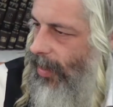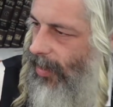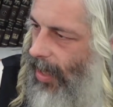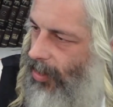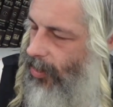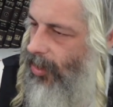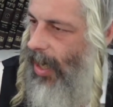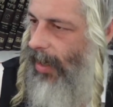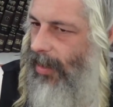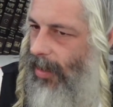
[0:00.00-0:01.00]
it's
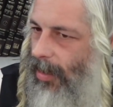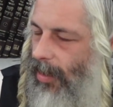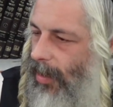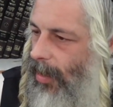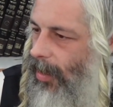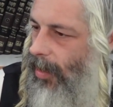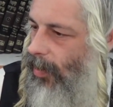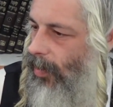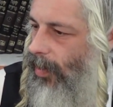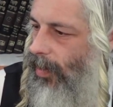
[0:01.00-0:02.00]
interjected.
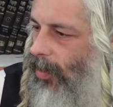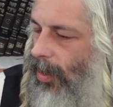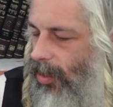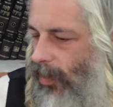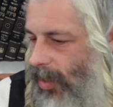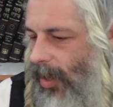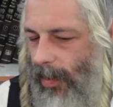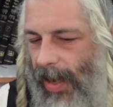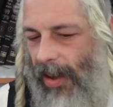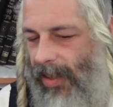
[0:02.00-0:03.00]
So we talked
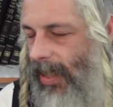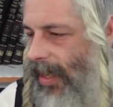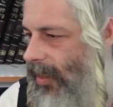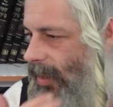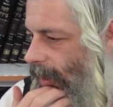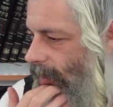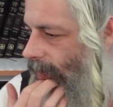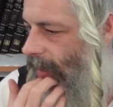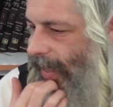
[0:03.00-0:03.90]
about how it's necessary. It's very